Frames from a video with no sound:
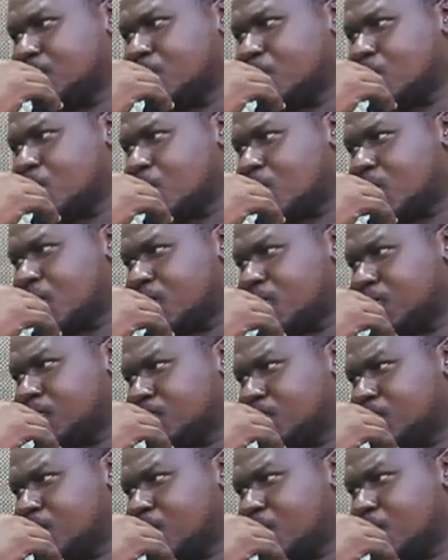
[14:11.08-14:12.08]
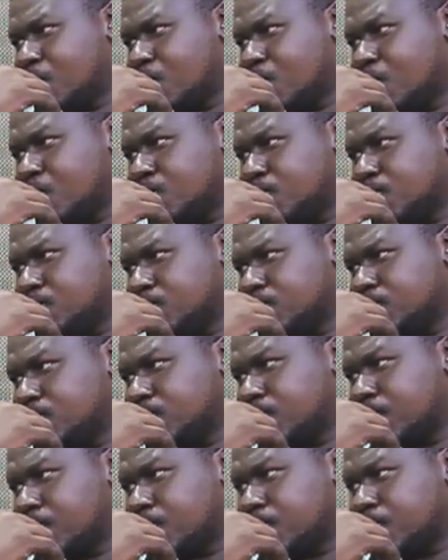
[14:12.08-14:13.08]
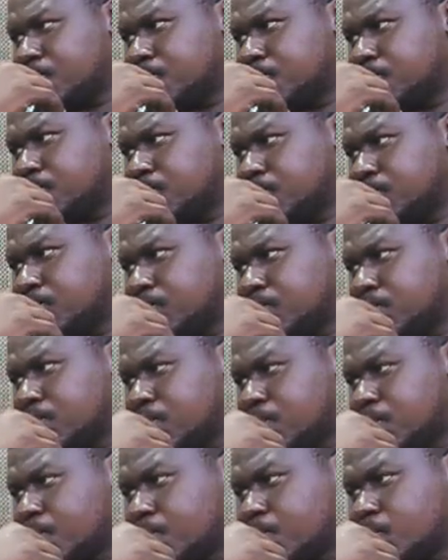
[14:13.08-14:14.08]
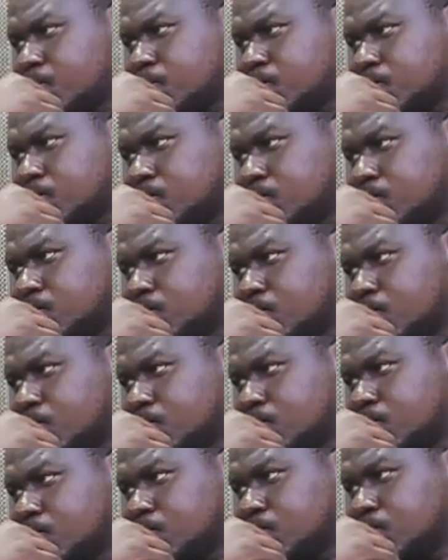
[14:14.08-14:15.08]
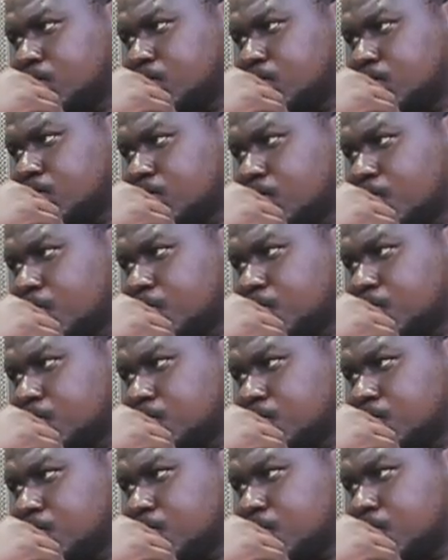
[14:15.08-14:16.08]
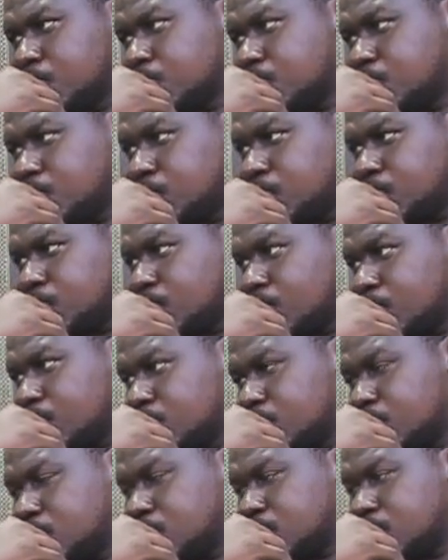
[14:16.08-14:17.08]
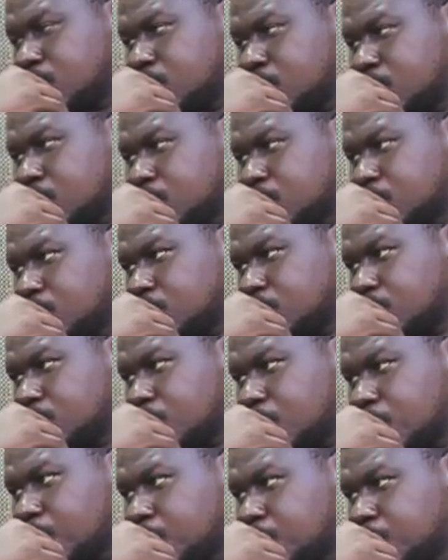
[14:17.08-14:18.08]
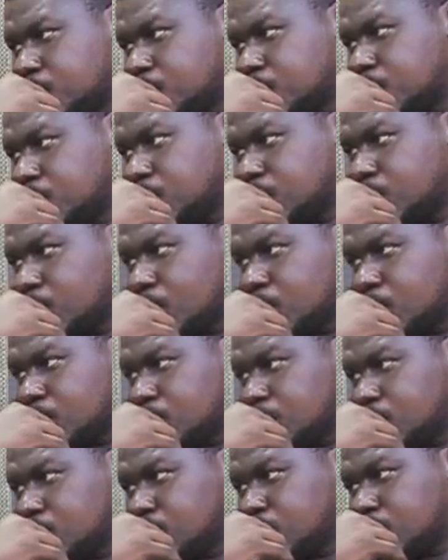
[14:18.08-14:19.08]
No words are spoken by the person on screen.